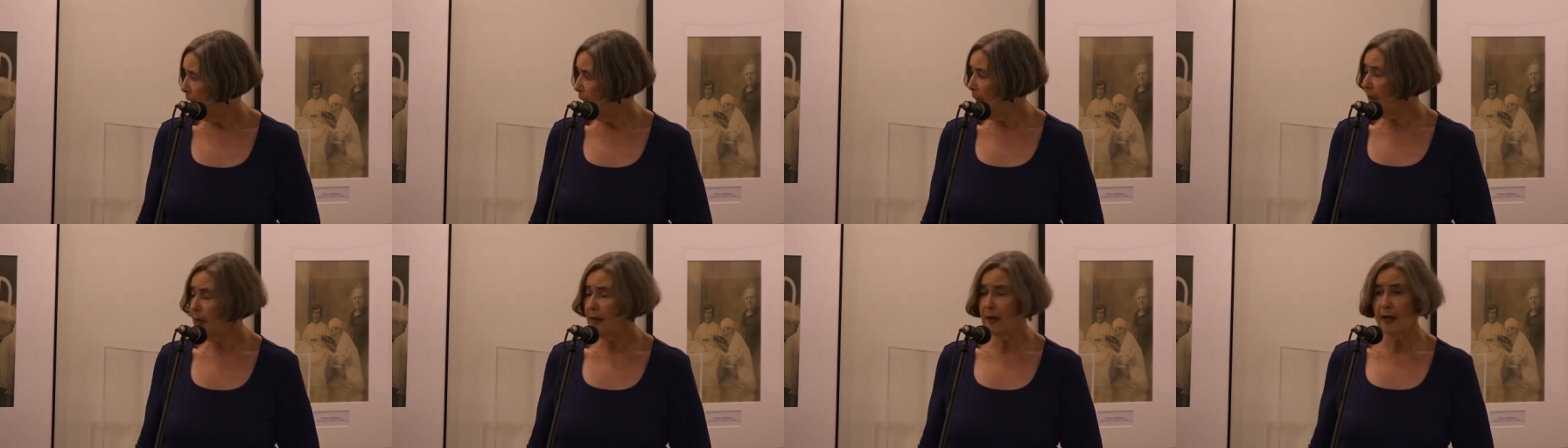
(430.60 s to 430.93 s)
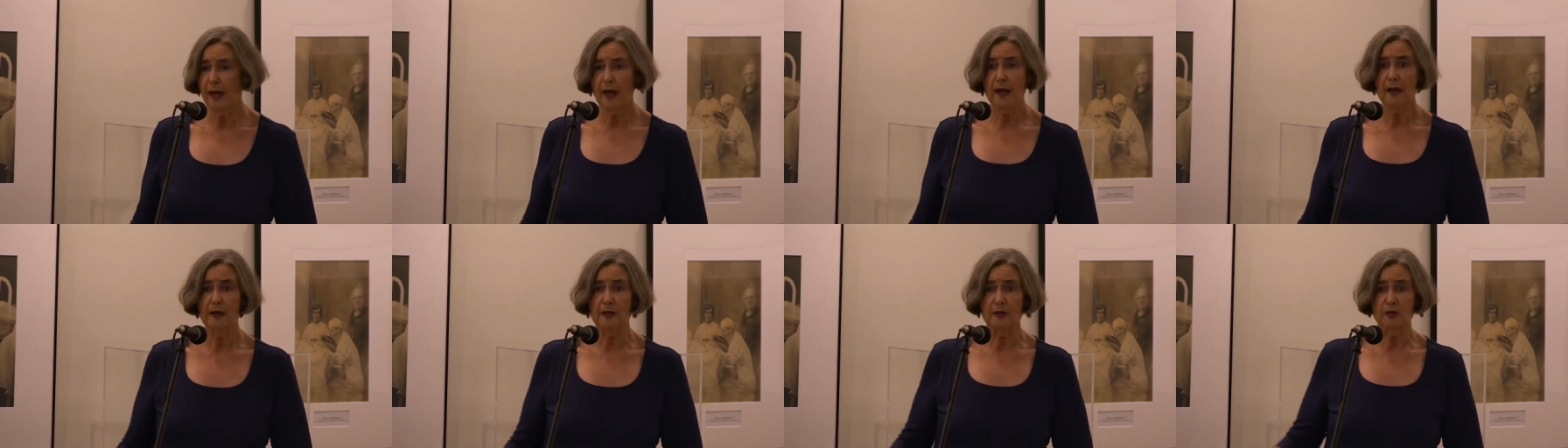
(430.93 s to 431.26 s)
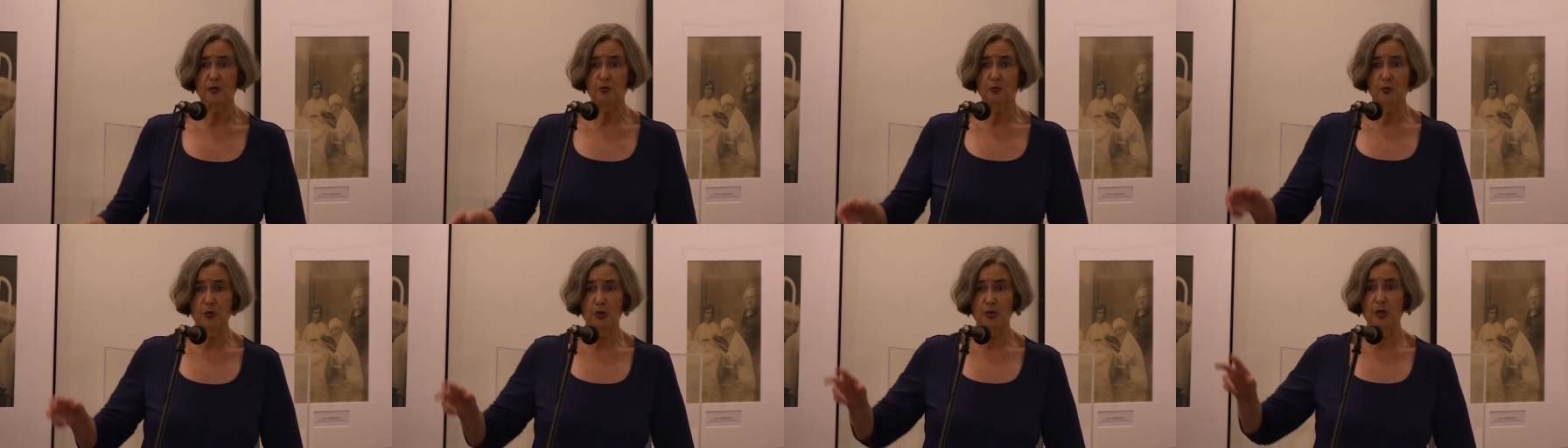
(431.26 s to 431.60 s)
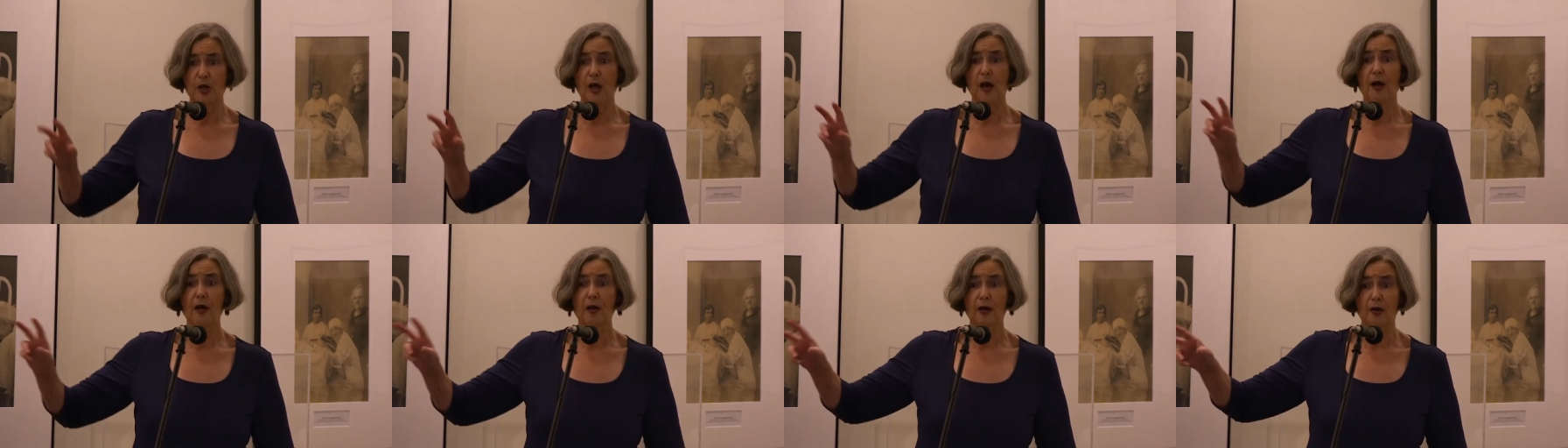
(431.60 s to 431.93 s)
Aunt Alice was
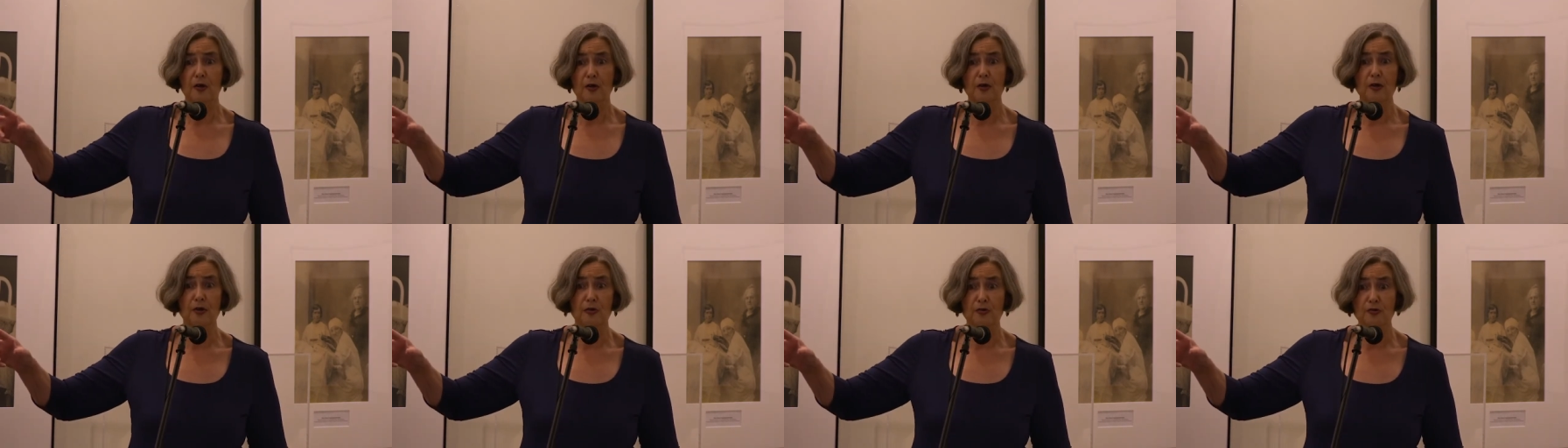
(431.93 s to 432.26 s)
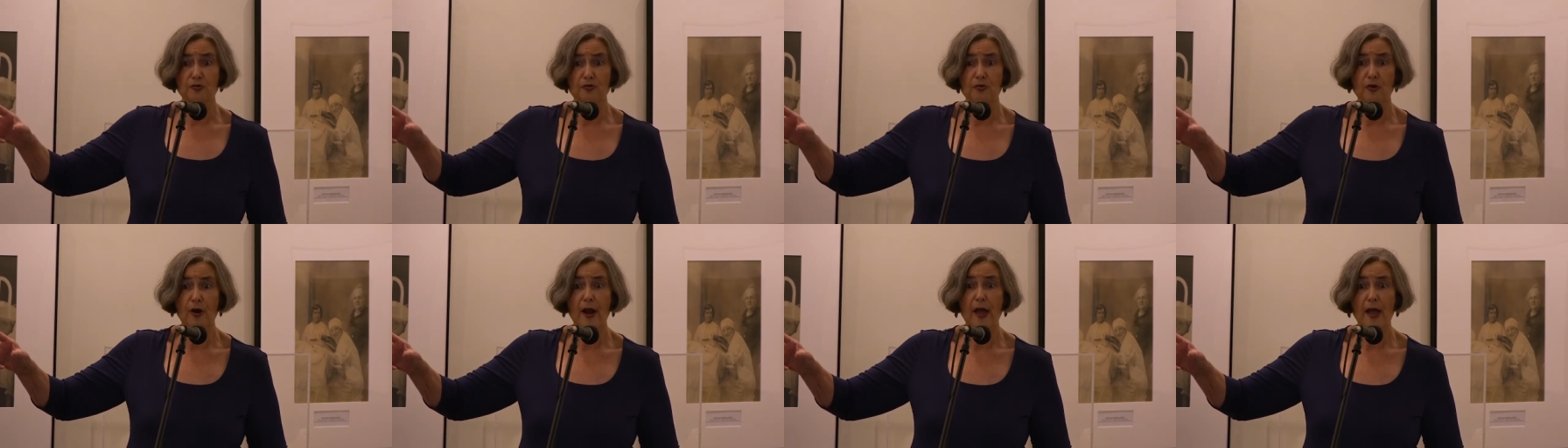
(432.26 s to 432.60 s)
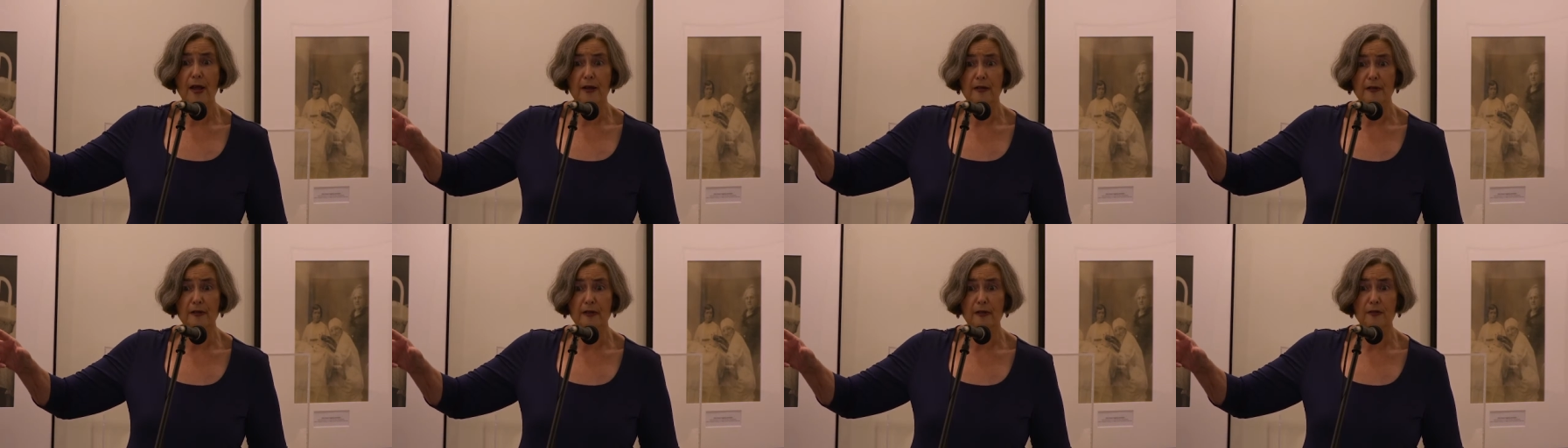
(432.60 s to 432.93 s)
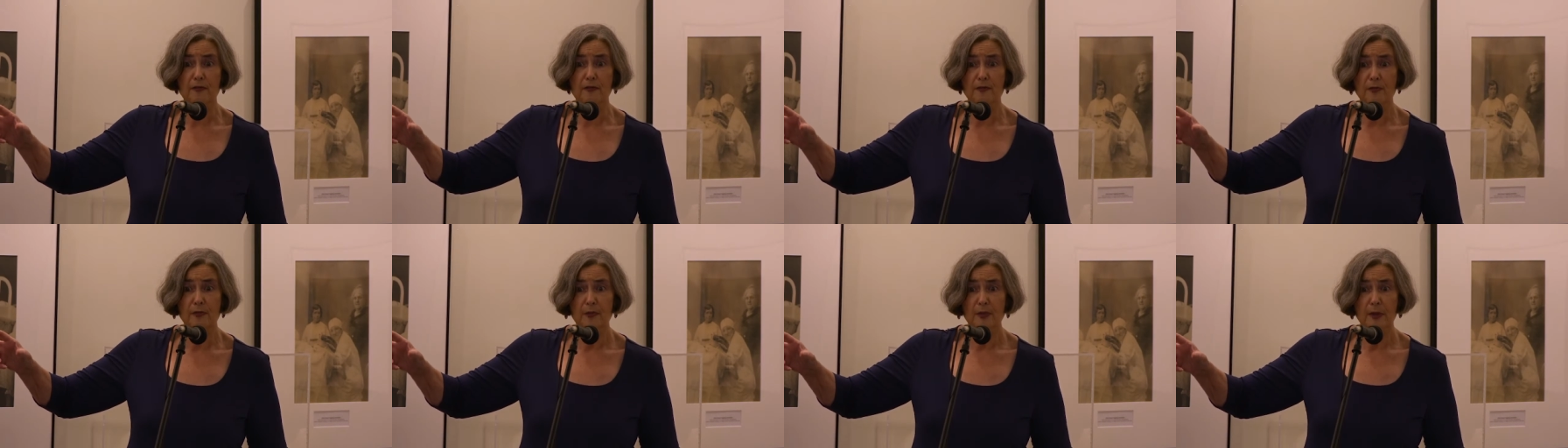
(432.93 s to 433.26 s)
not
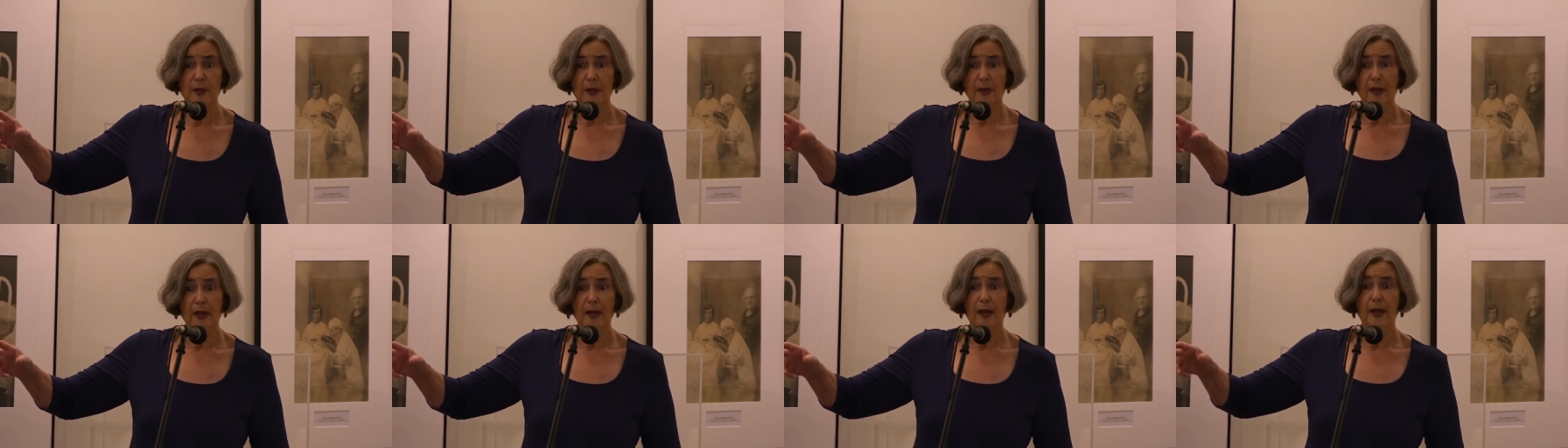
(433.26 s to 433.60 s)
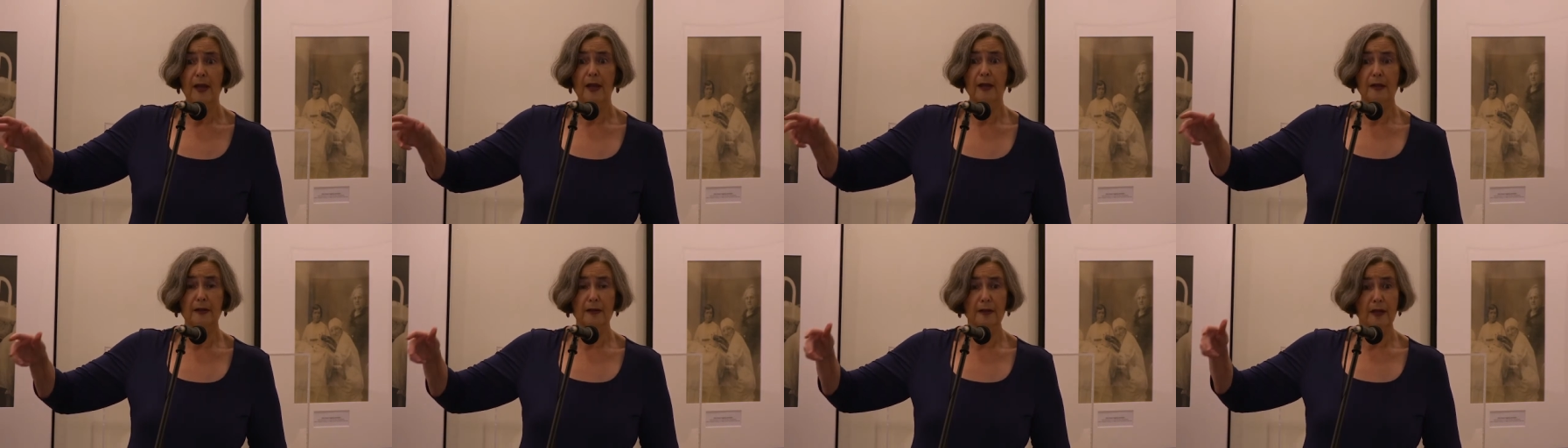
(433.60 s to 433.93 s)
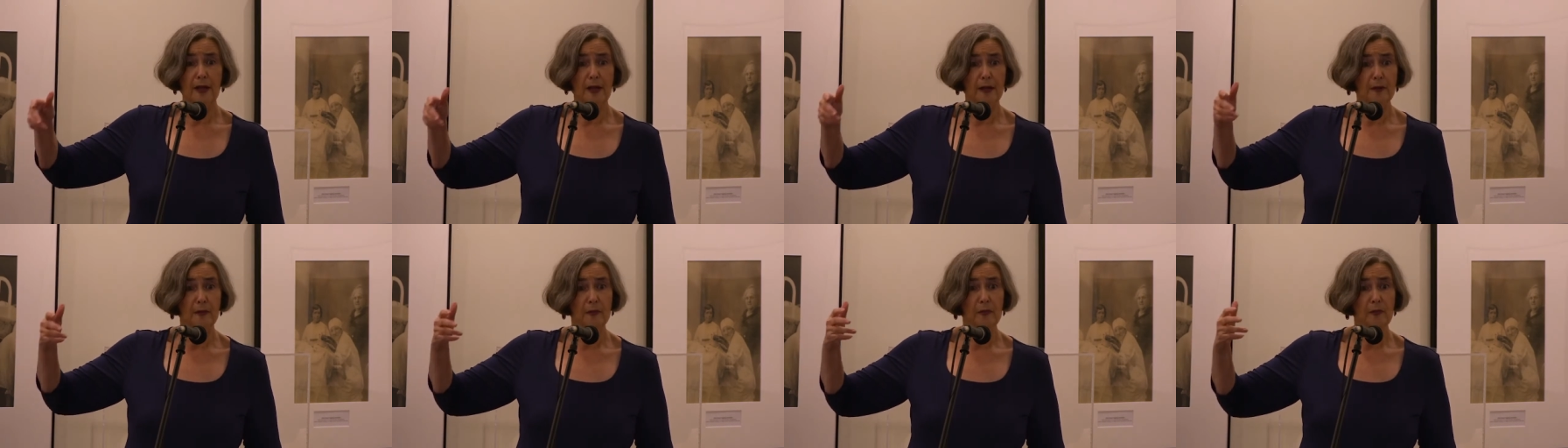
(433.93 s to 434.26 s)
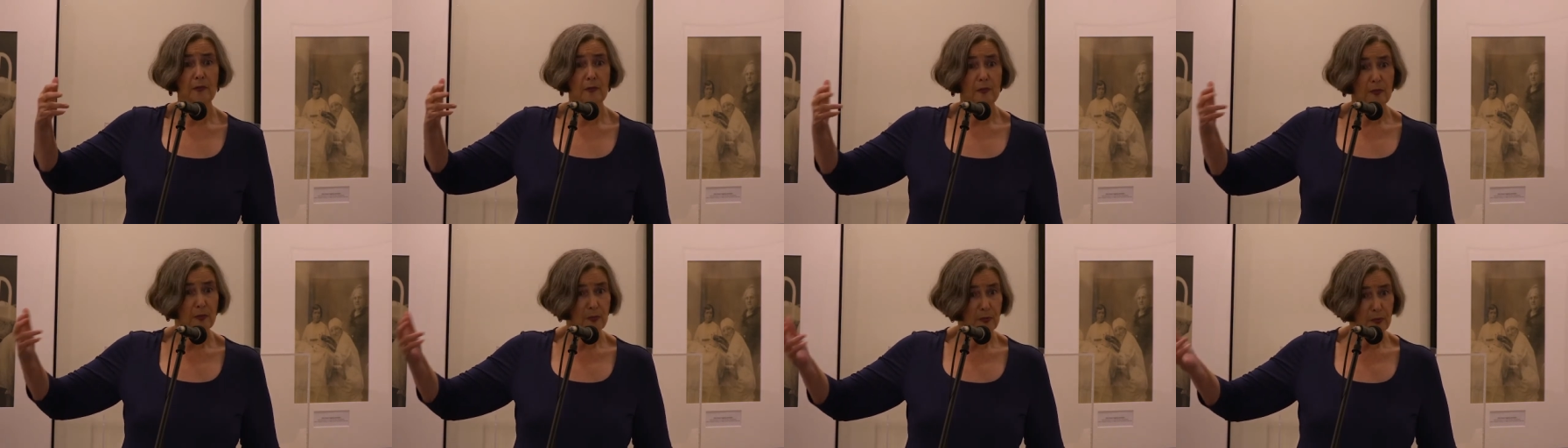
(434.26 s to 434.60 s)
unattractive, and that
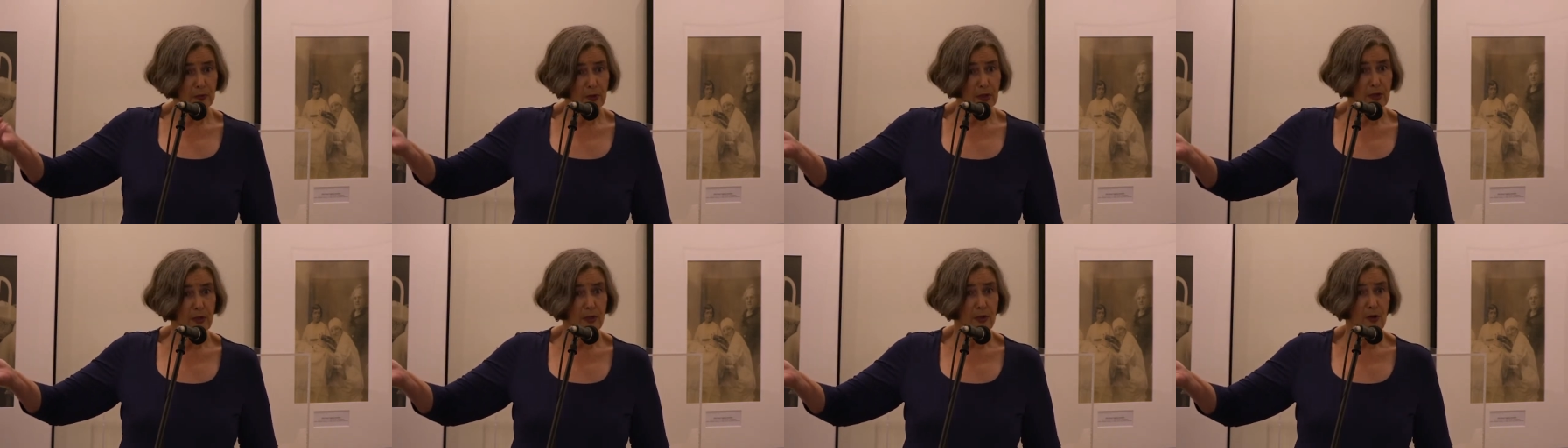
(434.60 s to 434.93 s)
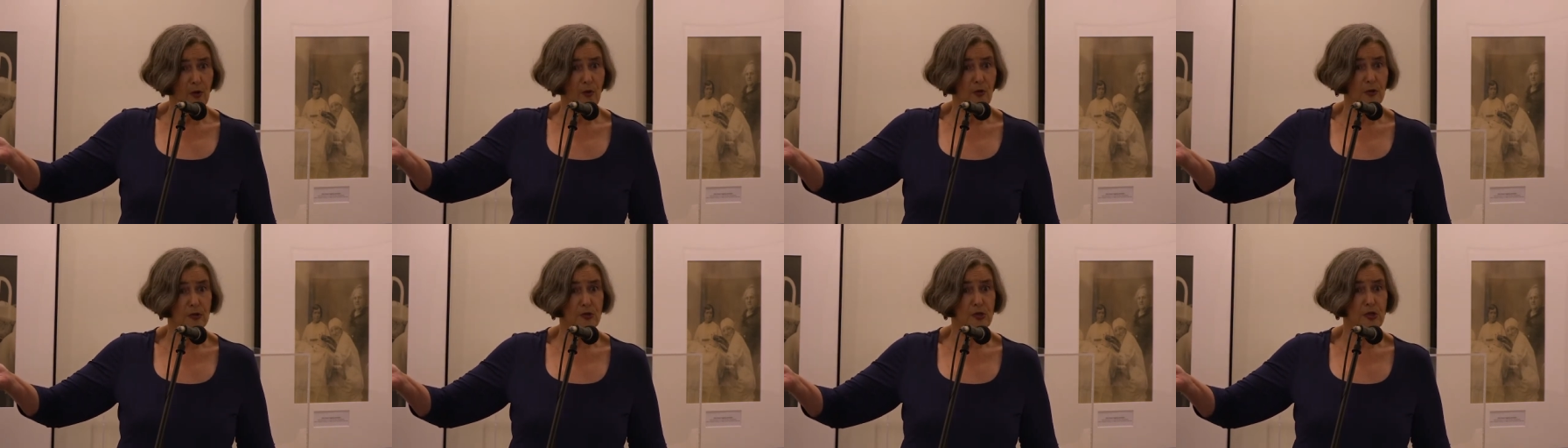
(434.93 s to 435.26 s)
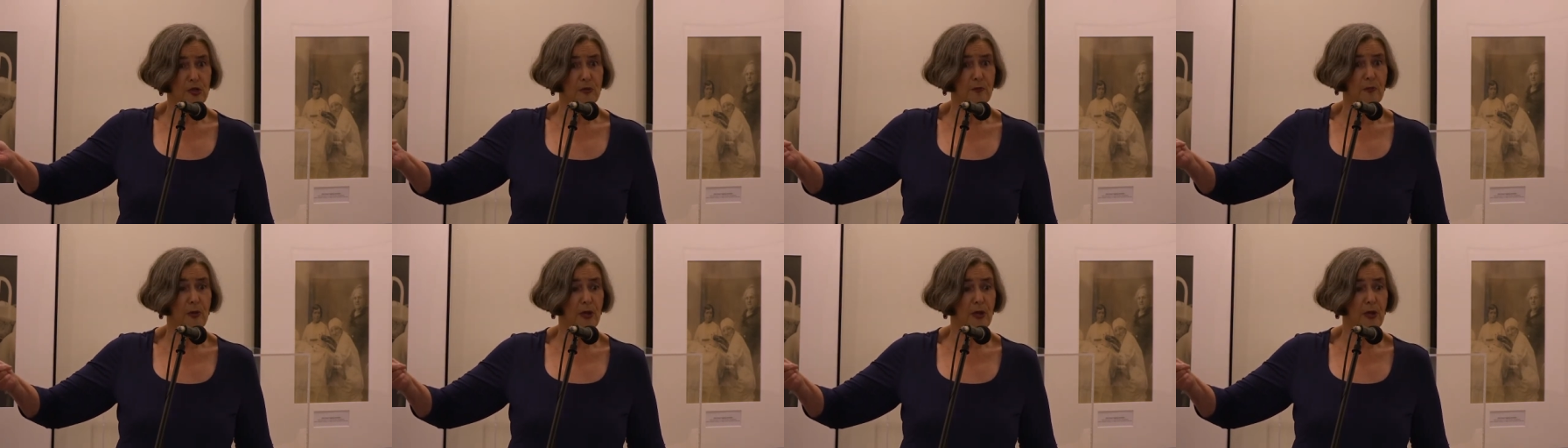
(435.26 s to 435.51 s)
Theodore G.